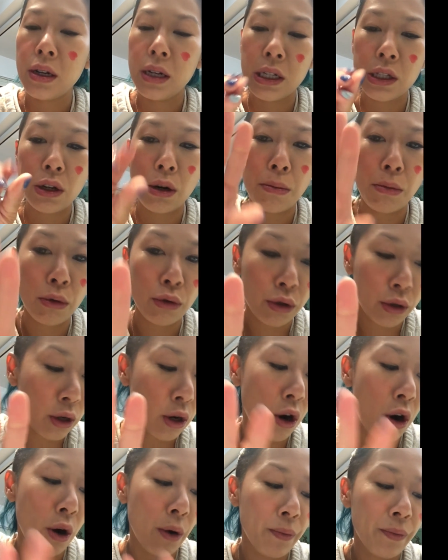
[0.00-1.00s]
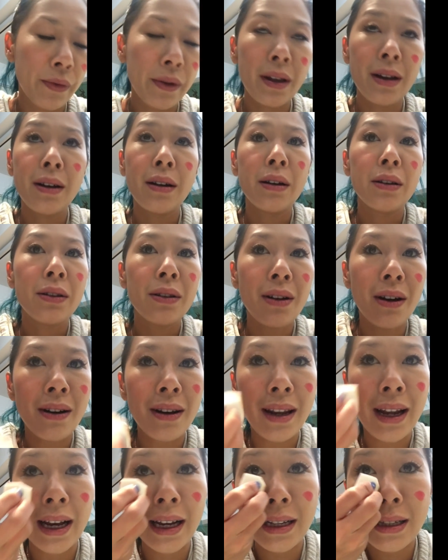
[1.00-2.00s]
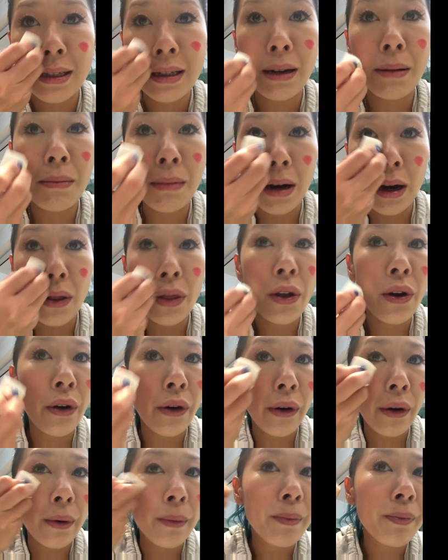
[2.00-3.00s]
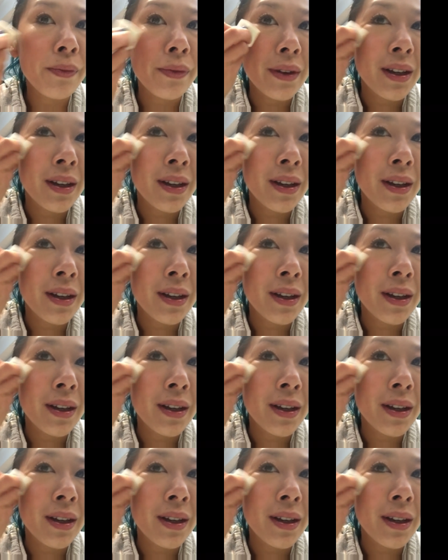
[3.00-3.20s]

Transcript: it's almost gone. Not like some other